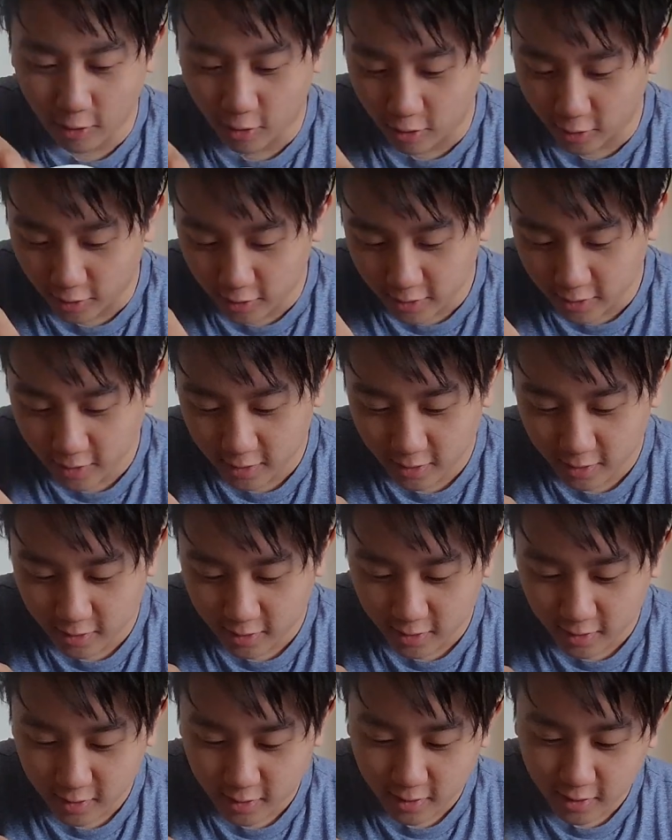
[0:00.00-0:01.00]
god.
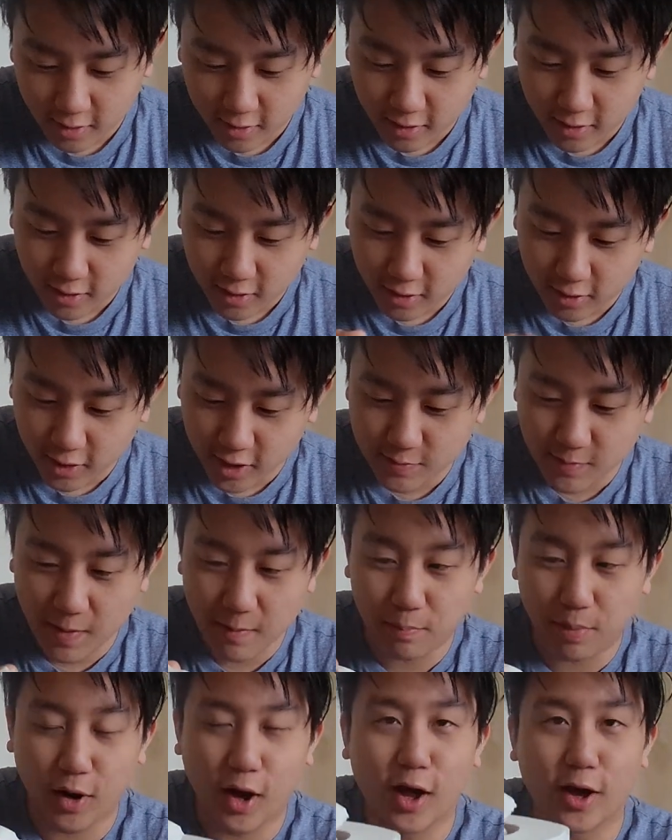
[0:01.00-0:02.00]
There's my
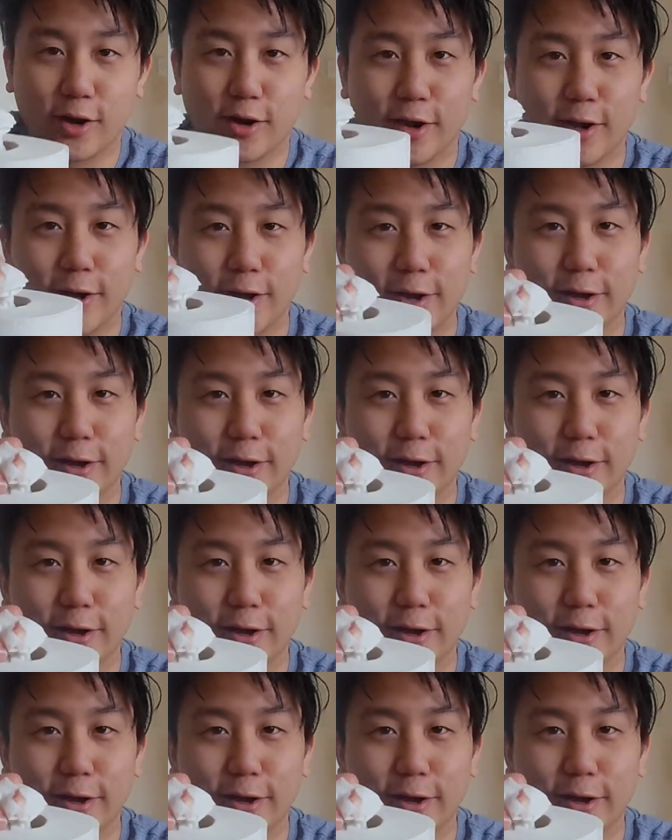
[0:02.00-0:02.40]
blood.